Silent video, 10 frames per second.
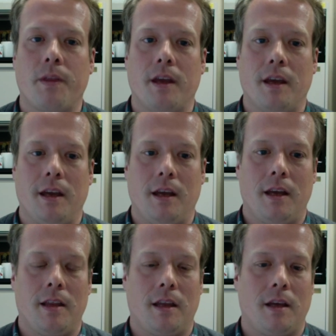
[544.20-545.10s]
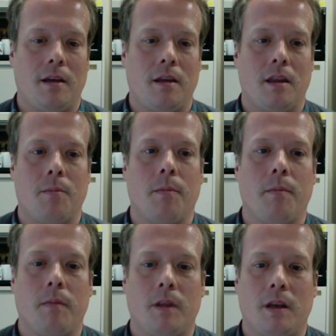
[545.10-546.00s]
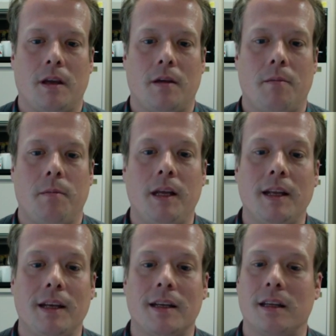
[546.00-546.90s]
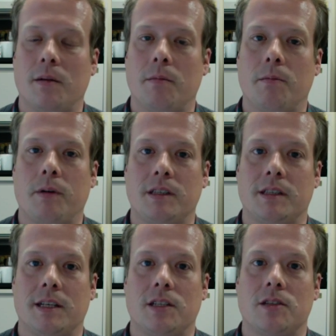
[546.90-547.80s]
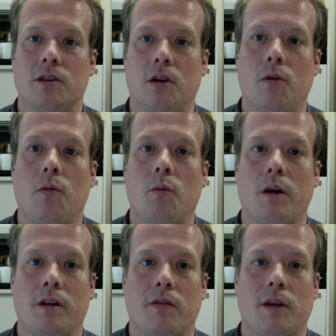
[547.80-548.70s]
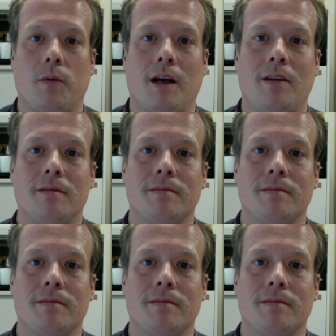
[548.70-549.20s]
the, the, the, the meeting and the presentations go wonderfully well.